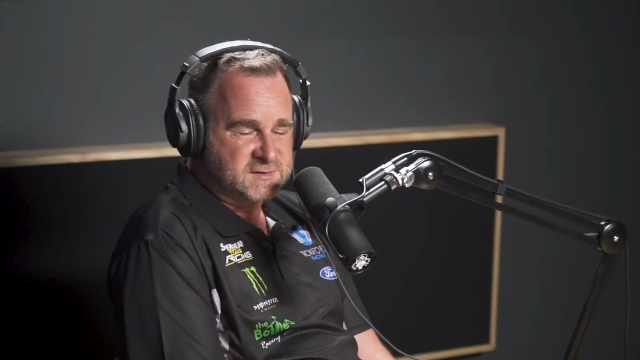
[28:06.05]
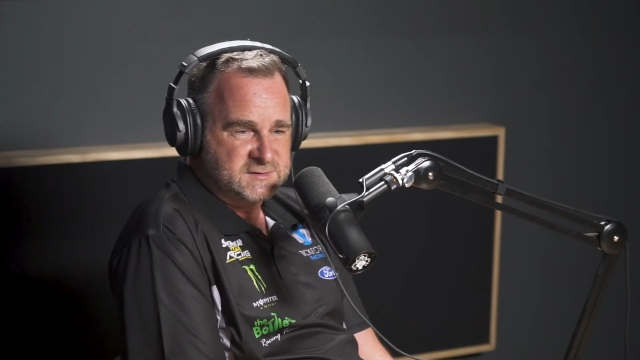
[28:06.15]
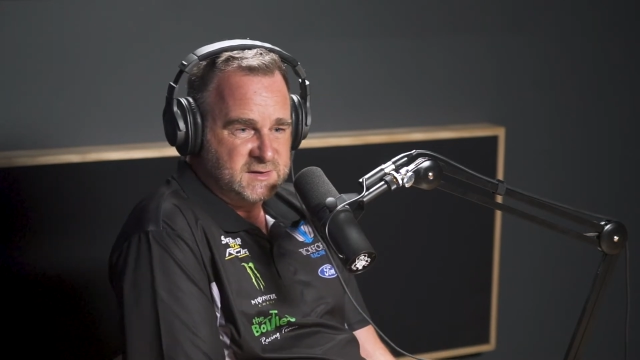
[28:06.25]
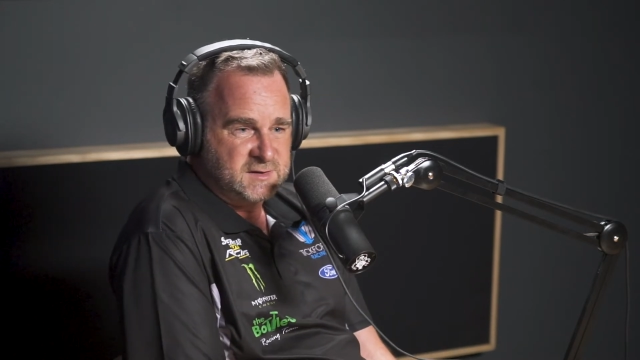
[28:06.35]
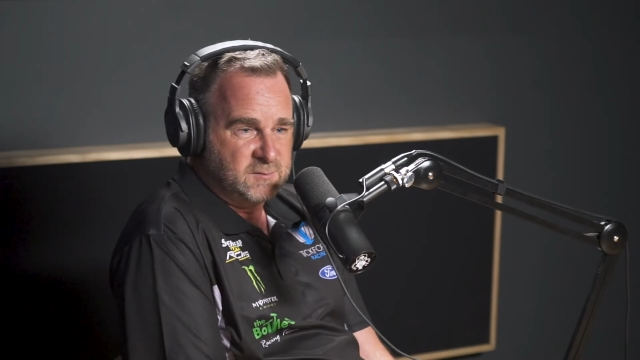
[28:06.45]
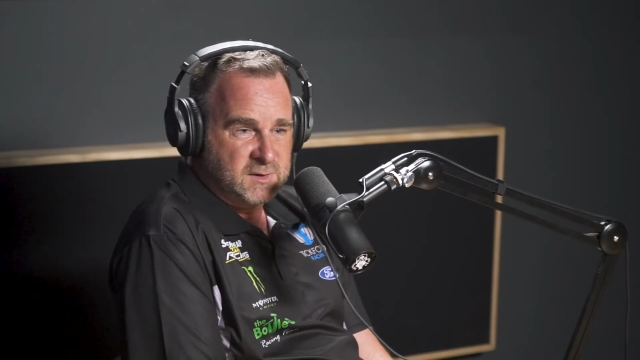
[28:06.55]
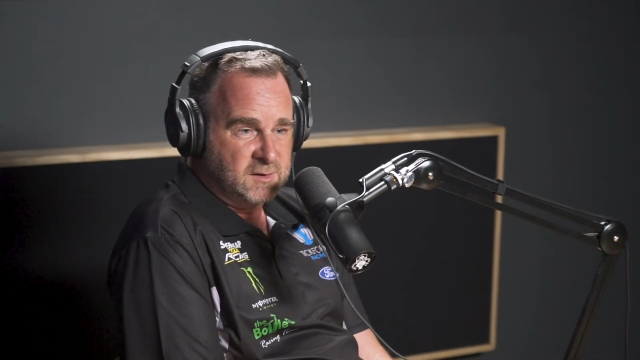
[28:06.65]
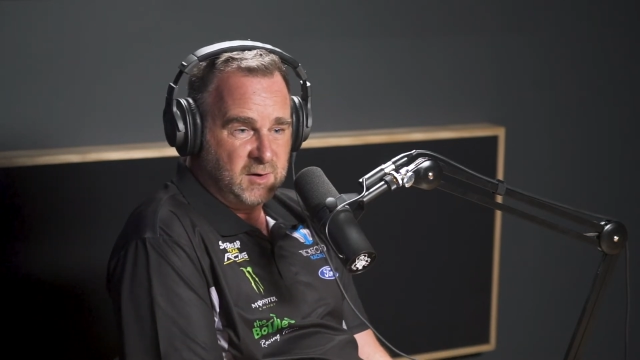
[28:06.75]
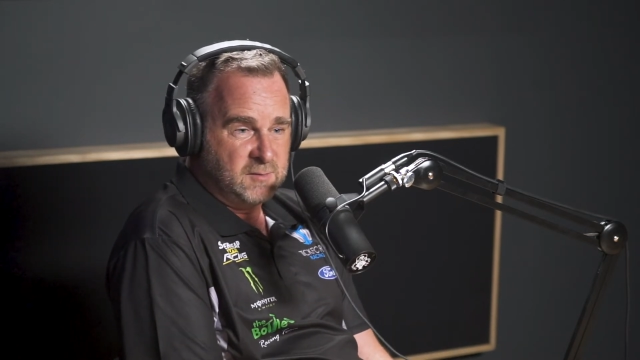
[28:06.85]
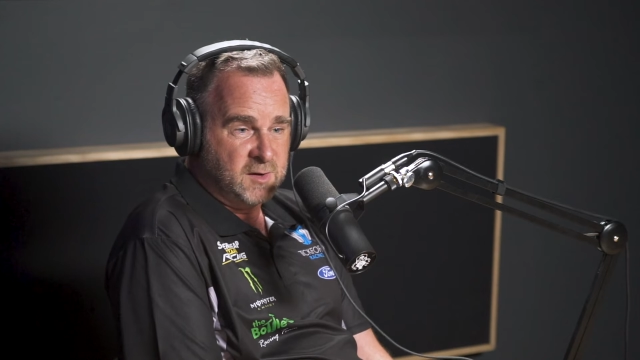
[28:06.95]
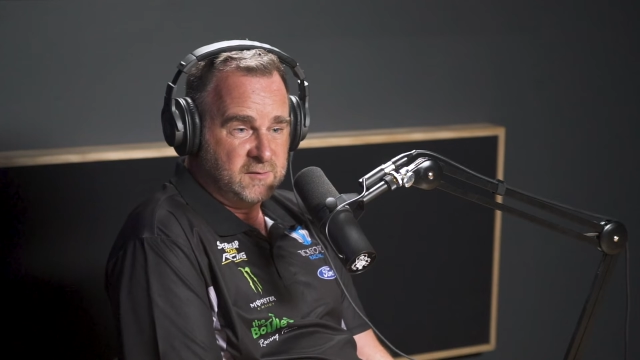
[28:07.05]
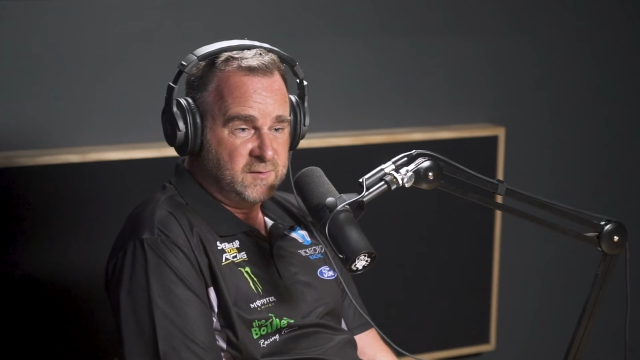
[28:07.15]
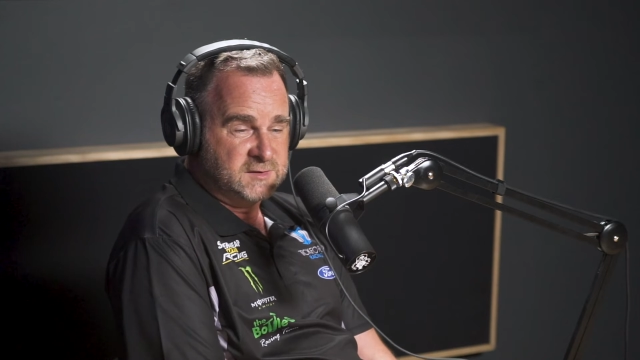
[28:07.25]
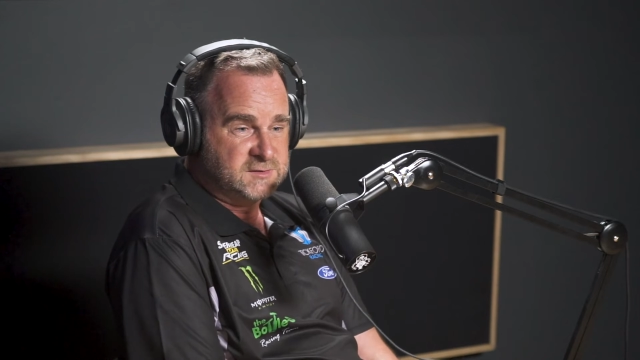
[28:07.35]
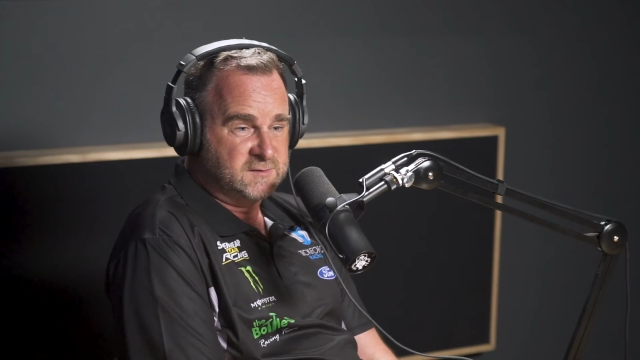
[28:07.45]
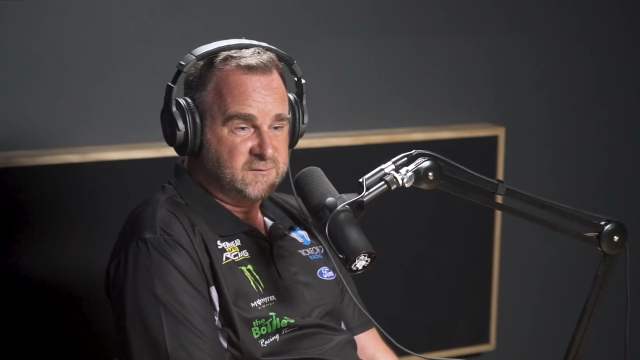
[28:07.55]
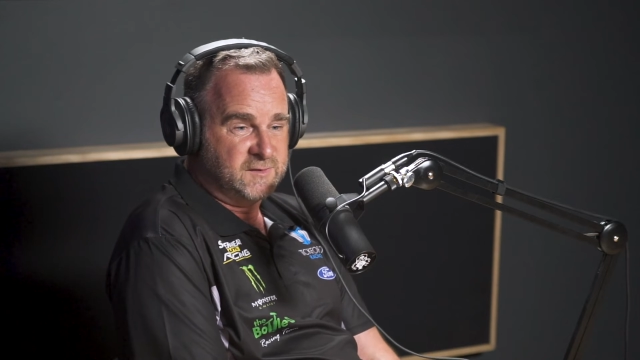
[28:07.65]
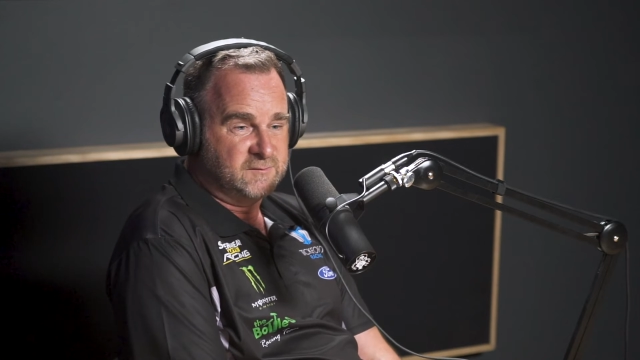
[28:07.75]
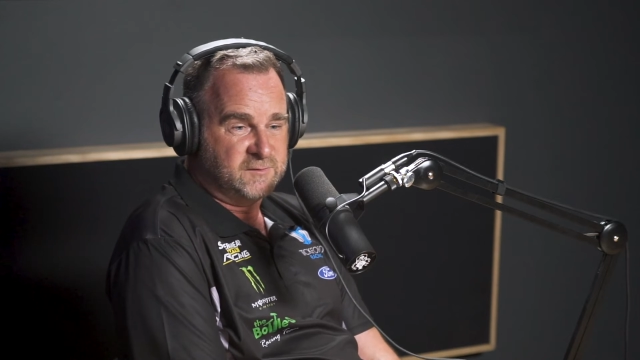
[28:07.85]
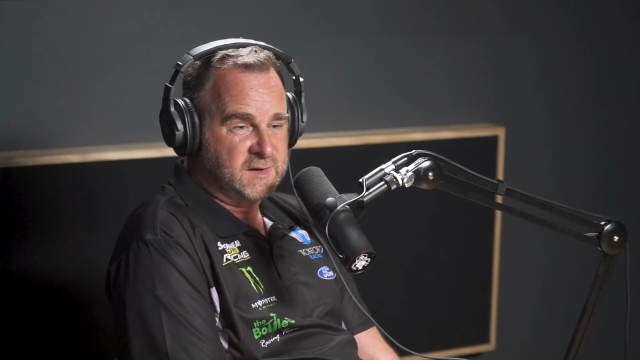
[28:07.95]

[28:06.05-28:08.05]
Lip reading: because that can be a great motivation for